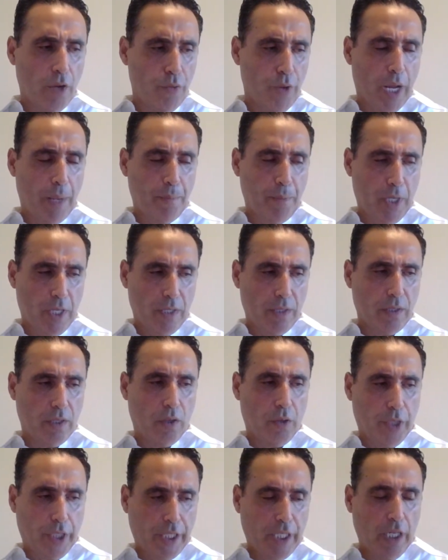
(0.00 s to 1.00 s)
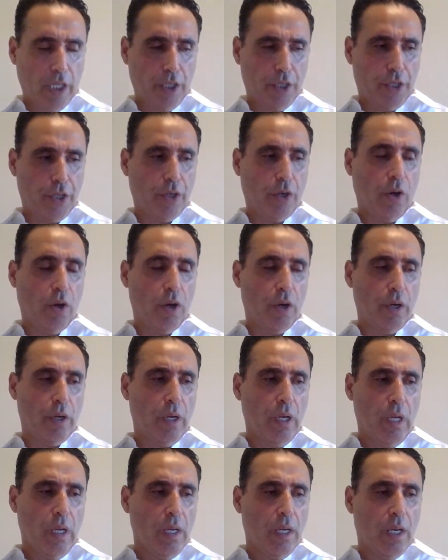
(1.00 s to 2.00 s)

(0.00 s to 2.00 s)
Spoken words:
rapist or a killer or